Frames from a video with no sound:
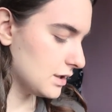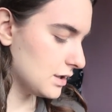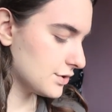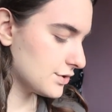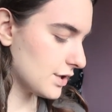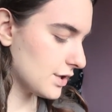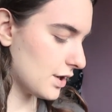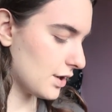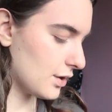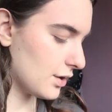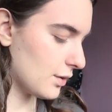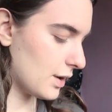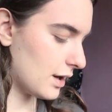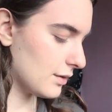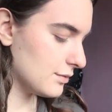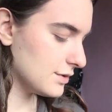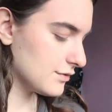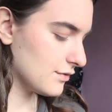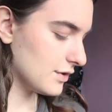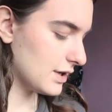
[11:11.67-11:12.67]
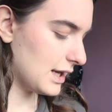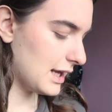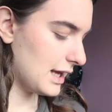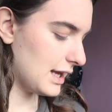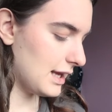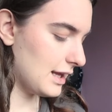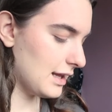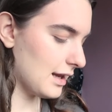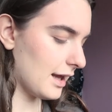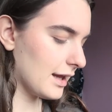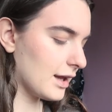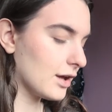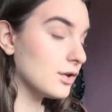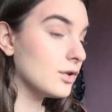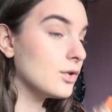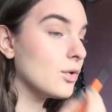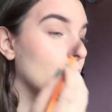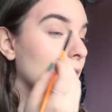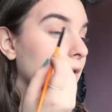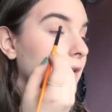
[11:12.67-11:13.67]
So I was really like
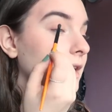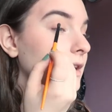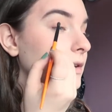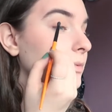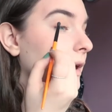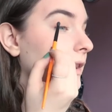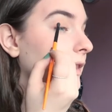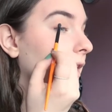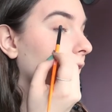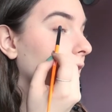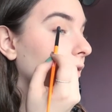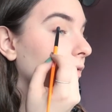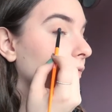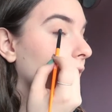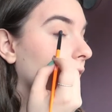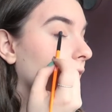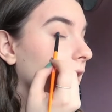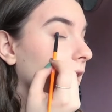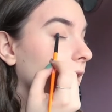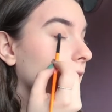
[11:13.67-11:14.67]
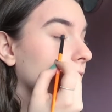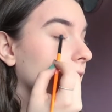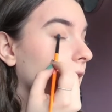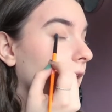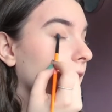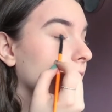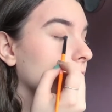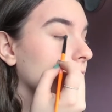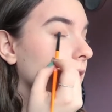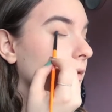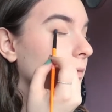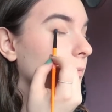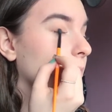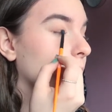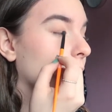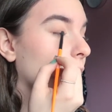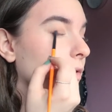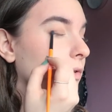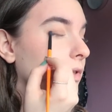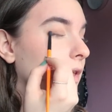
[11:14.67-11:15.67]
annoyed when they finally like
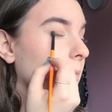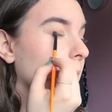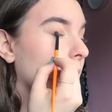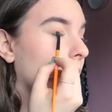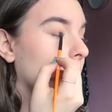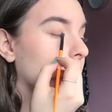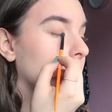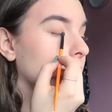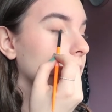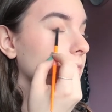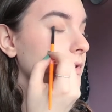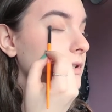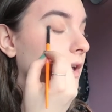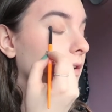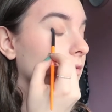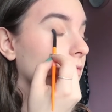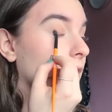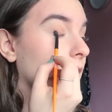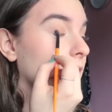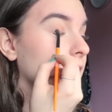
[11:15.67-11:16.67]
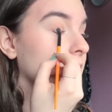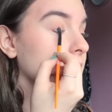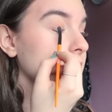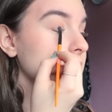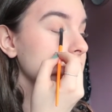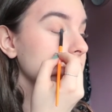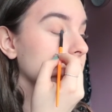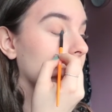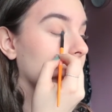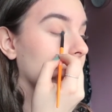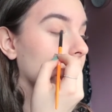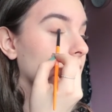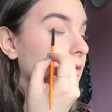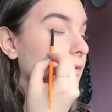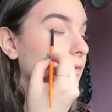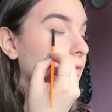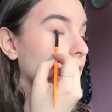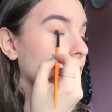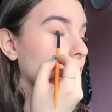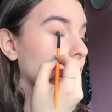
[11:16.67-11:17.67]
broke them up and was like, right, this is like
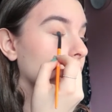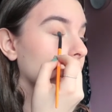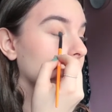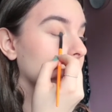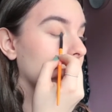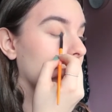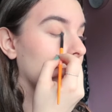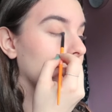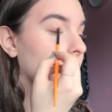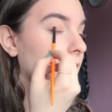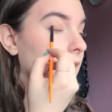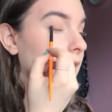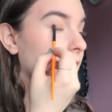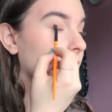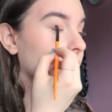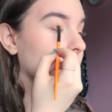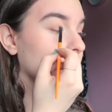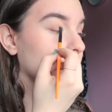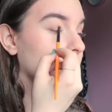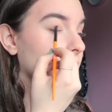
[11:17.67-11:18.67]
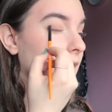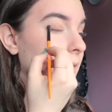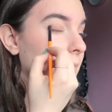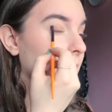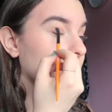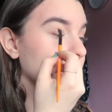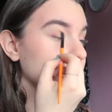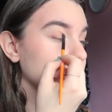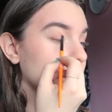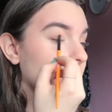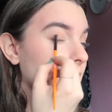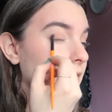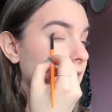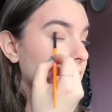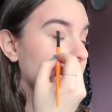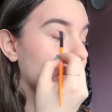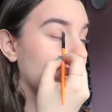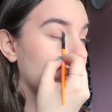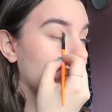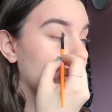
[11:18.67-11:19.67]
it for good, like they're never gonna get back together
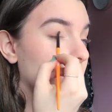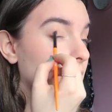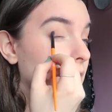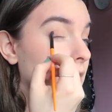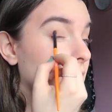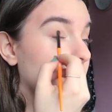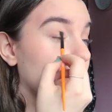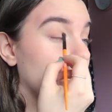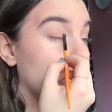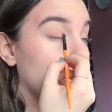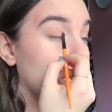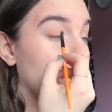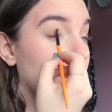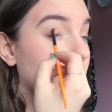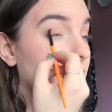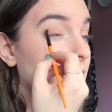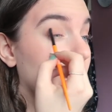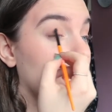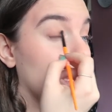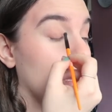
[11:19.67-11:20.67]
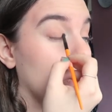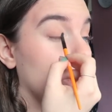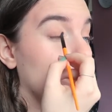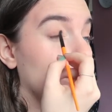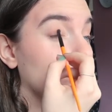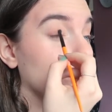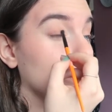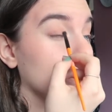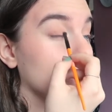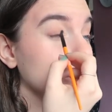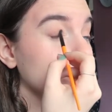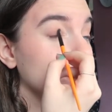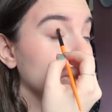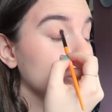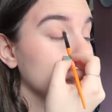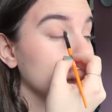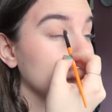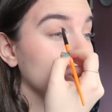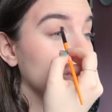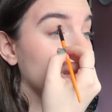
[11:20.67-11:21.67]
now. Because I
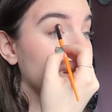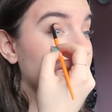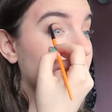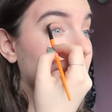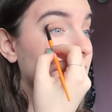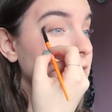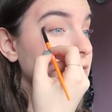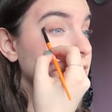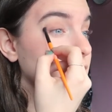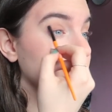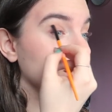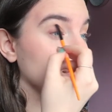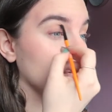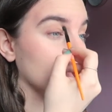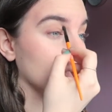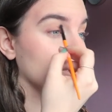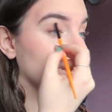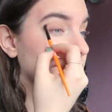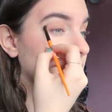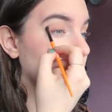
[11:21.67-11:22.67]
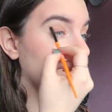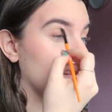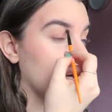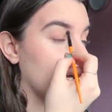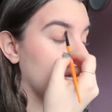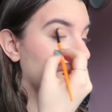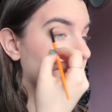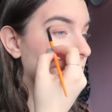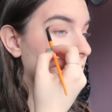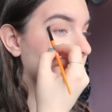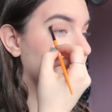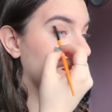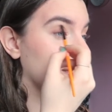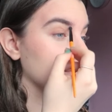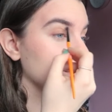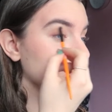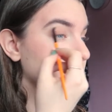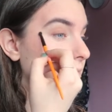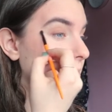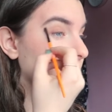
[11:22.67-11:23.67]
just thought they matched each other really well and they
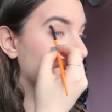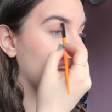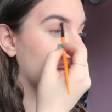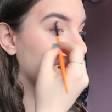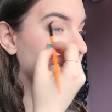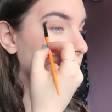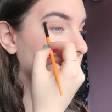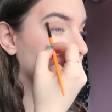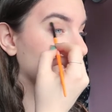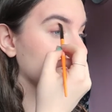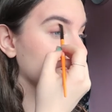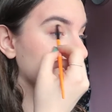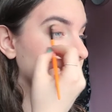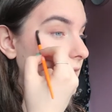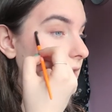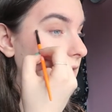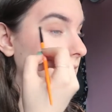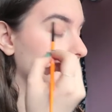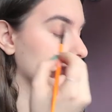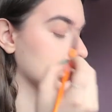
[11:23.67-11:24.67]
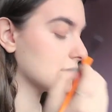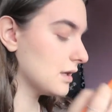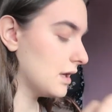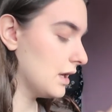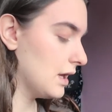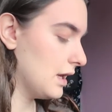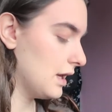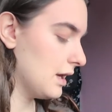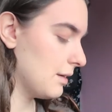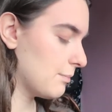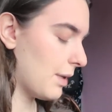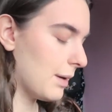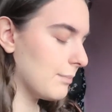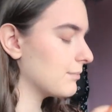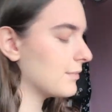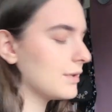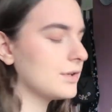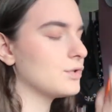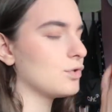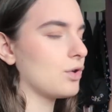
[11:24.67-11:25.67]
just made more sense. But
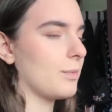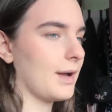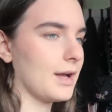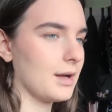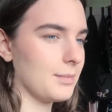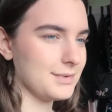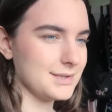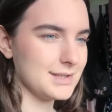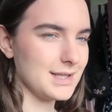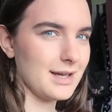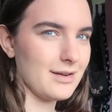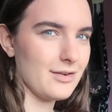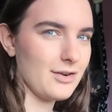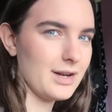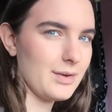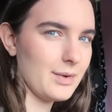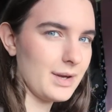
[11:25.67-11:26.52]
I'm gonna talk about couples later.